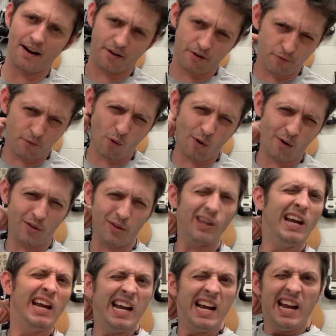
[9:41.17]
to 4th
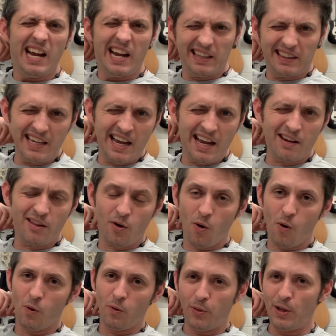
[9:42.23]
at the end of the
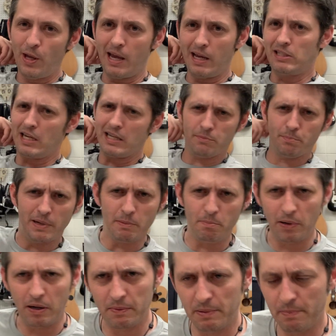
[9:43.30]
whole thing, so I was a bit
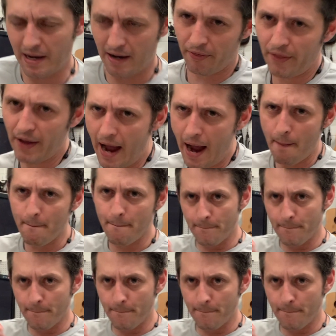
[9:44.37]
bummed about that.